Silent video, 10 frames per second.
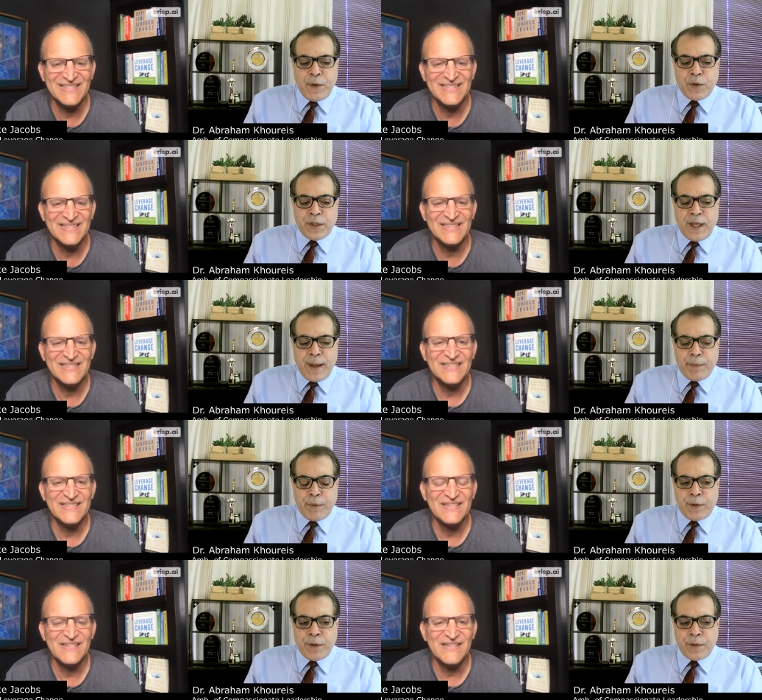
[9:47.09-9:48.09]
Speaker 1: You tap
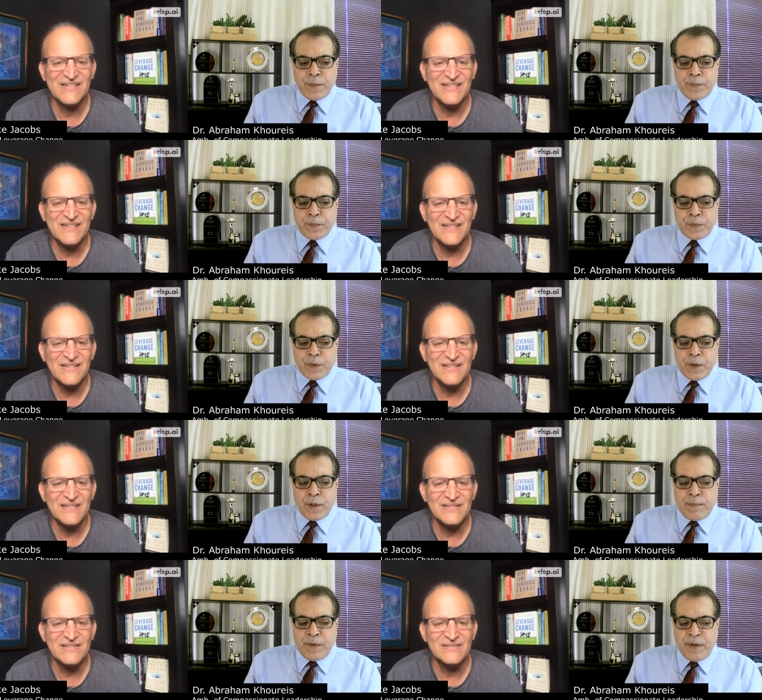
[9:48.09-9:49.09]
on
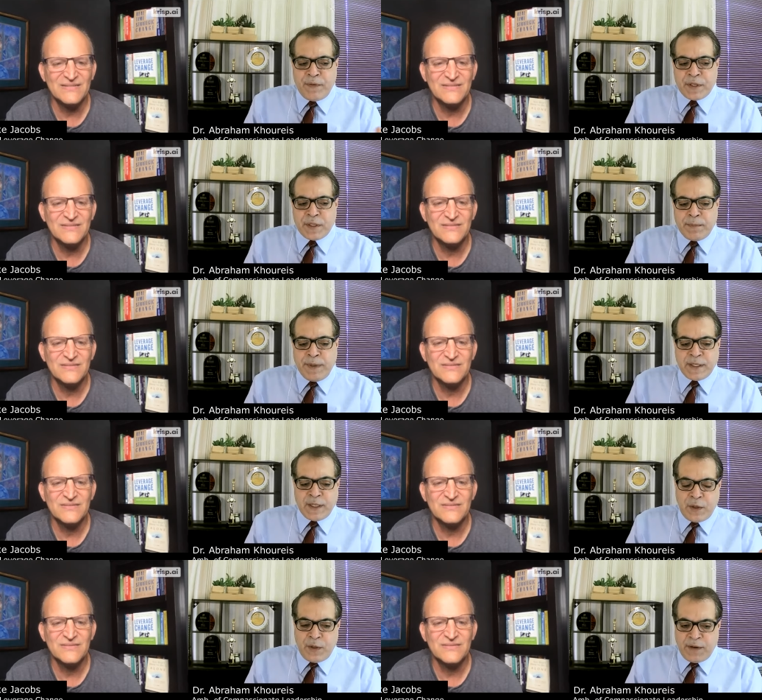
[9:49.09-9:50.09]
the previous,
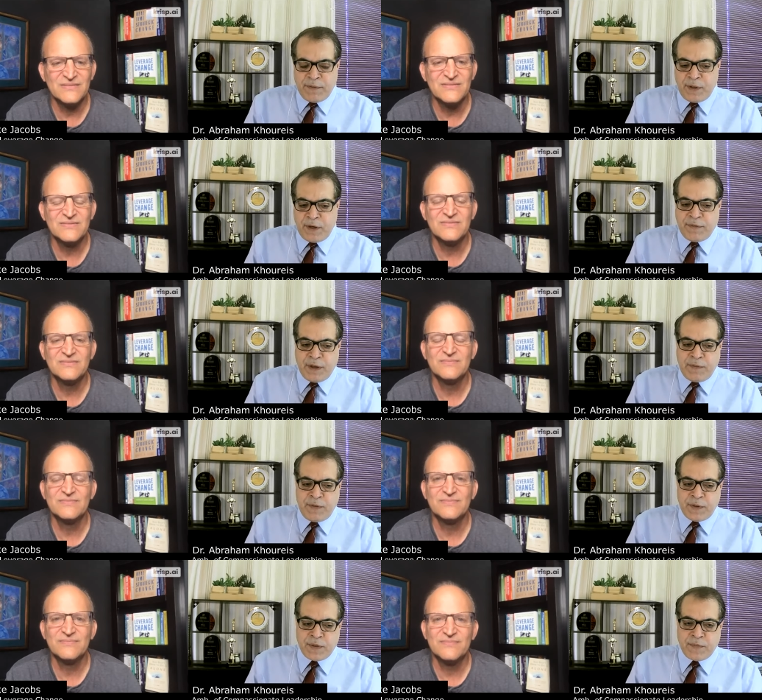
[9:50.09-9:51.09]
basically, you have 35
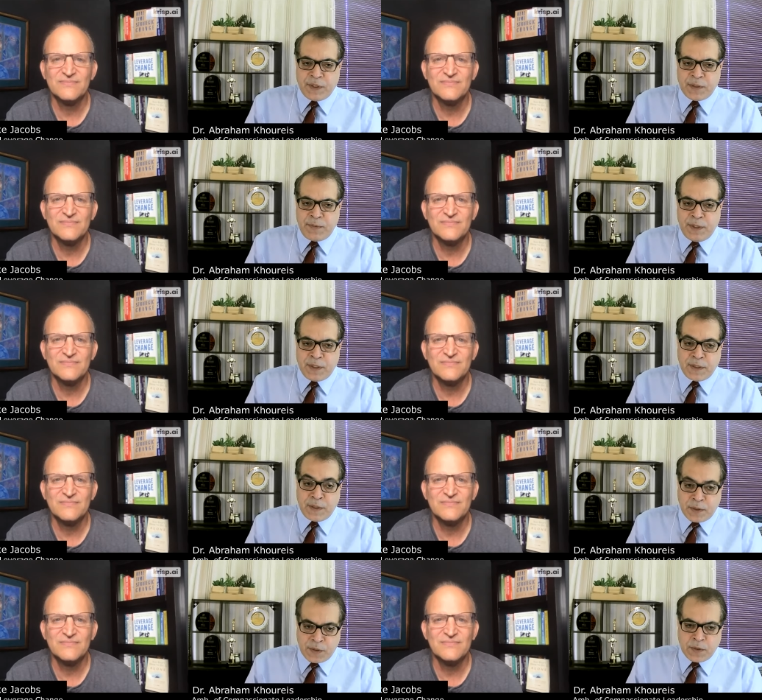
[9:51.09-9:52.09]
years of experience
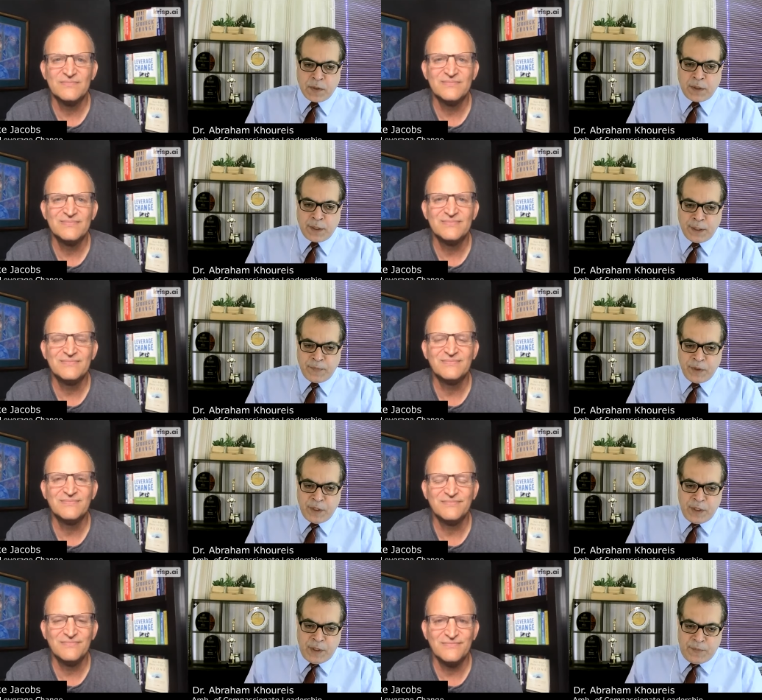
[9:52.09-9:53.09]
in consulting
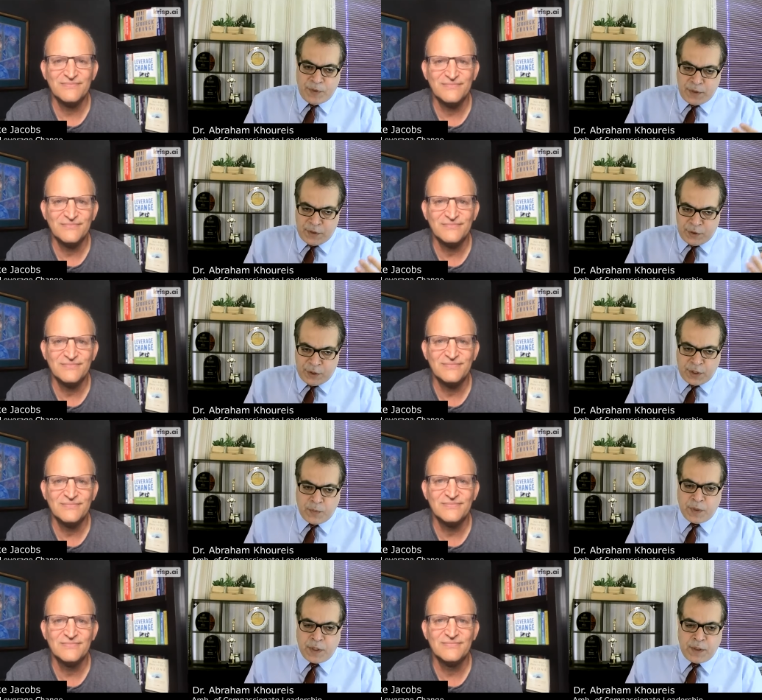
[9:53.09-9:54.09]
sharing
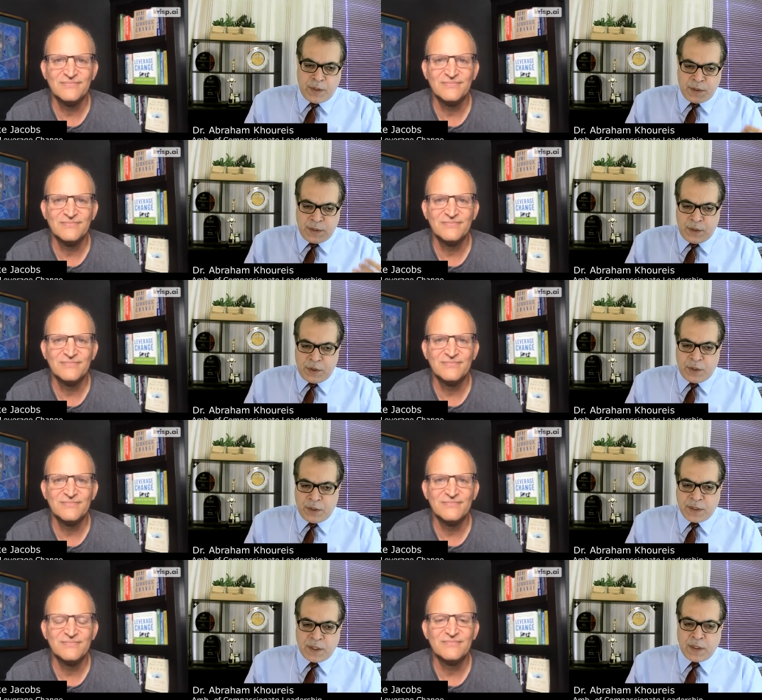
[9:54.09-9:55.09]
with others, teaching
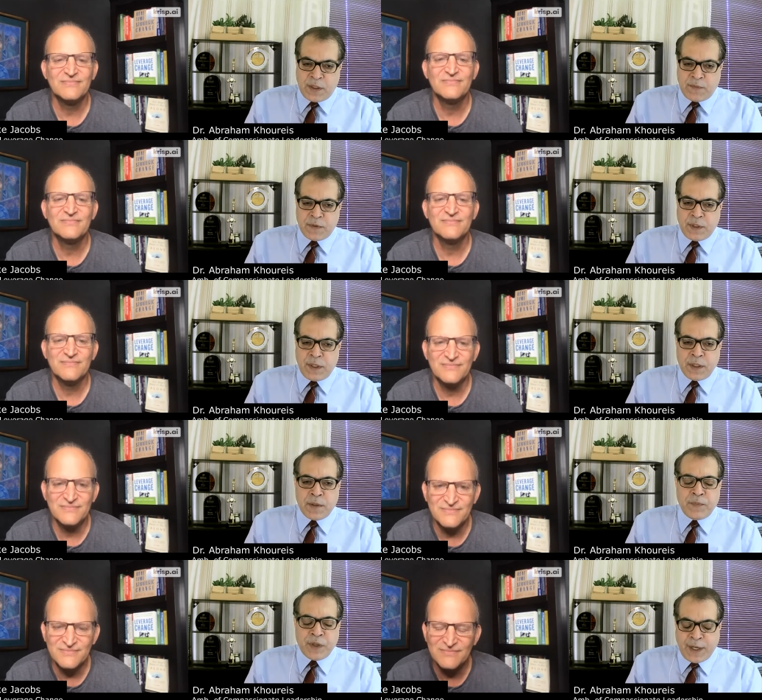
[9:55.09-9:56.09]
executives,
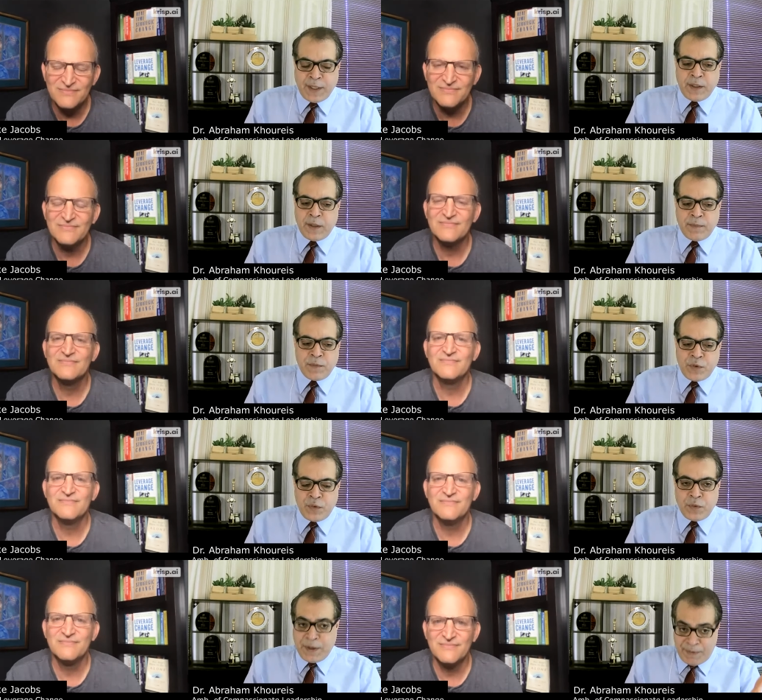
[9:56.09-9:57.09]
and guiding them
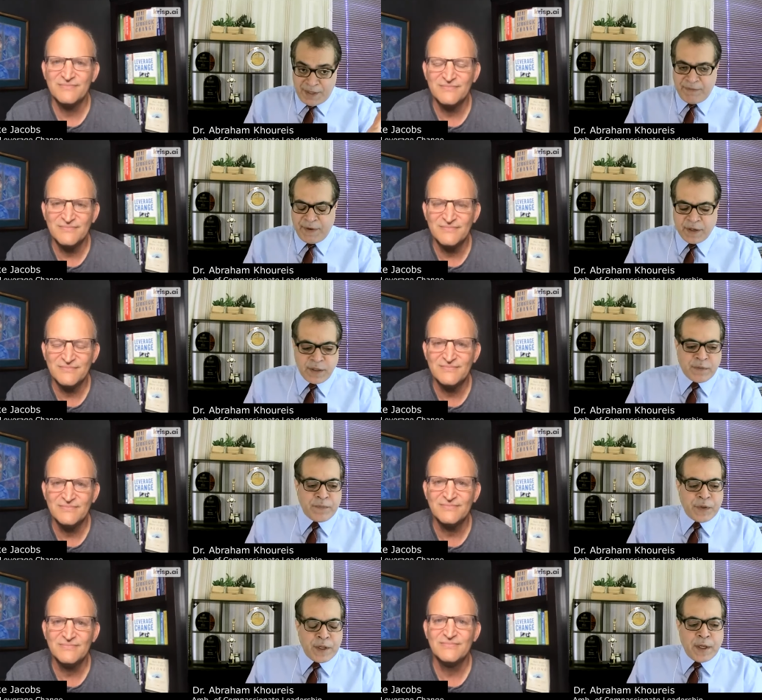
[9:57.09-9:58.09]
to be effective.
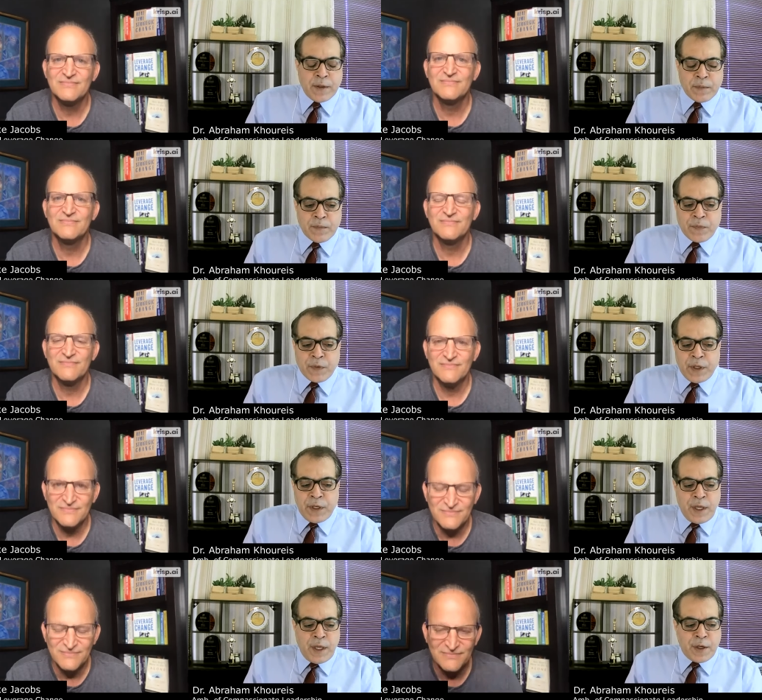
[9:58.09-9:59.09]

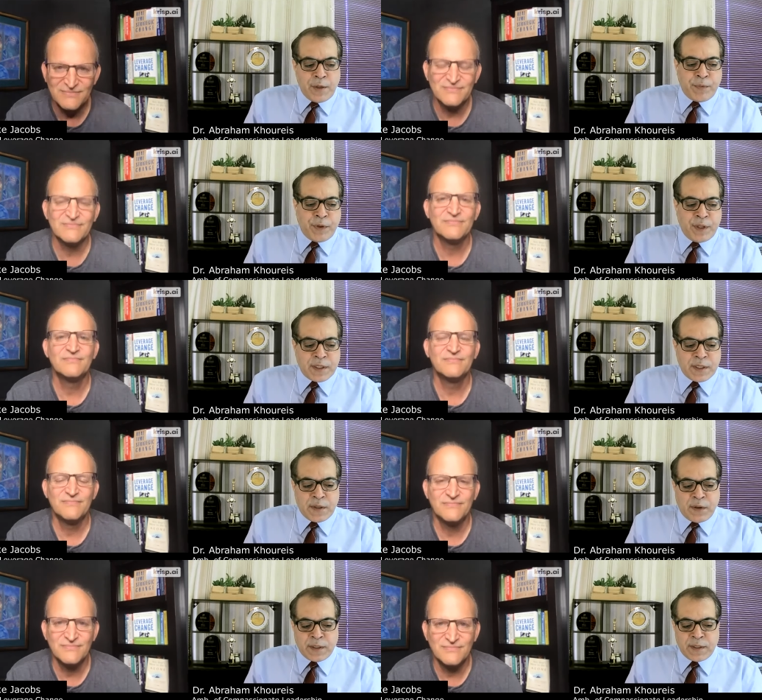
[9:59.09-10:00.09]
And here you put these
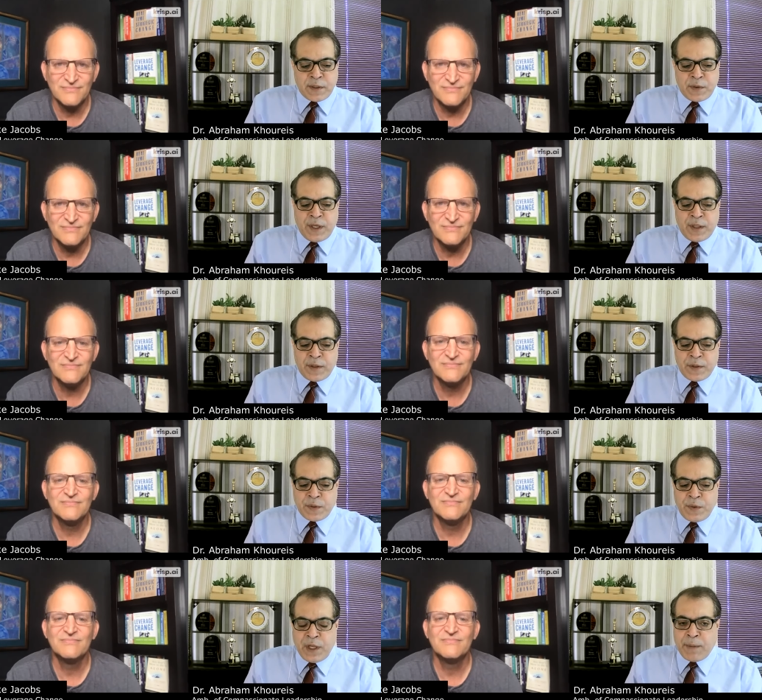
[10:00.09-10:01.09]
thoughts together
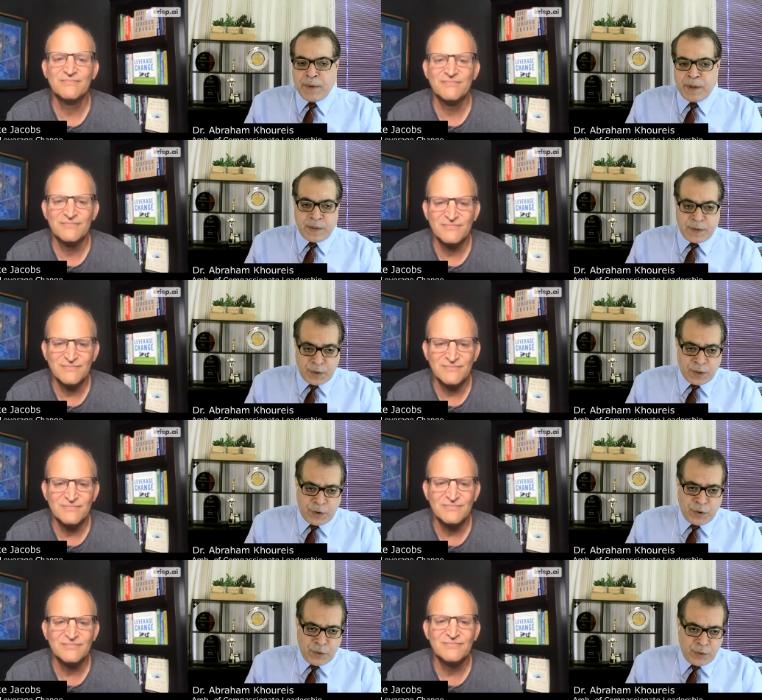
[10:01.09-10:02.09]
so you help others. You
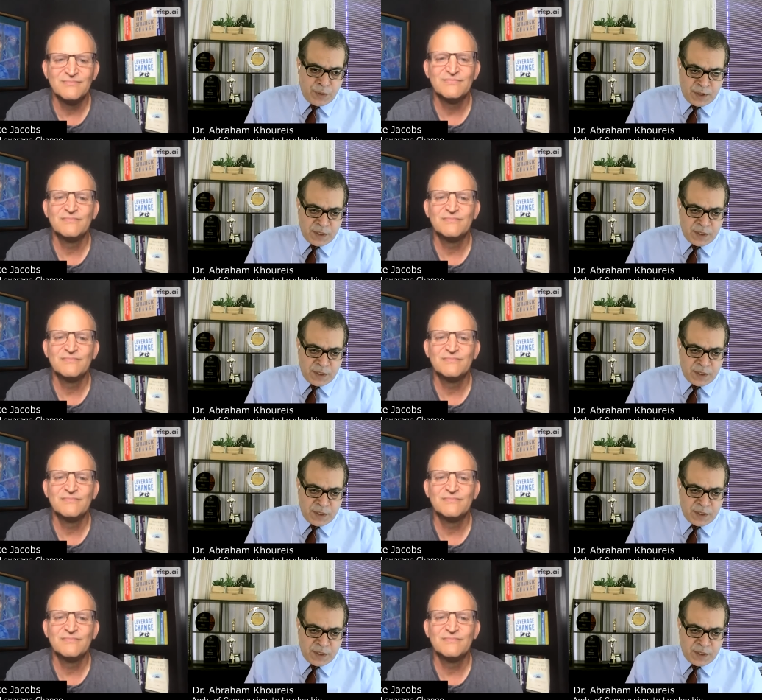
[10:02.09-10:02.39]
continue, you're in